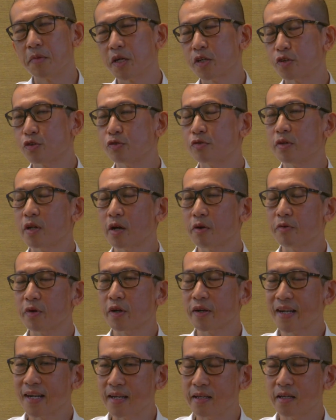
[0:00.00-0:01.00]
make sure
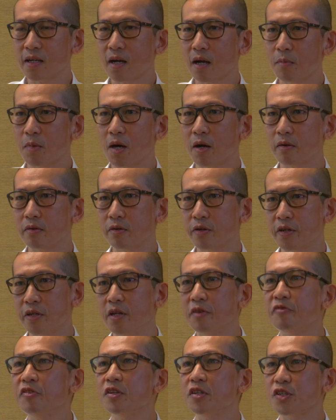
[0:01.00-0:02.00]
that we are clear
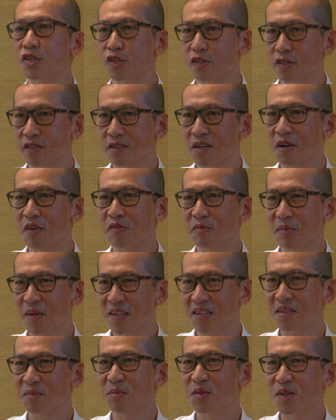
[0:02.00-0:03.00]
about the definition
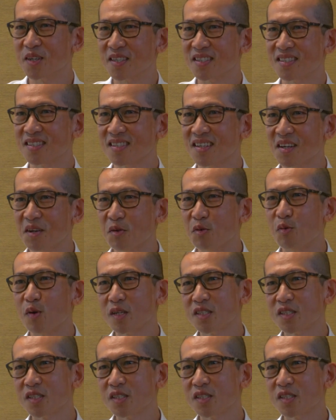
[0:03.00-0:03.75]
of Made in Moris.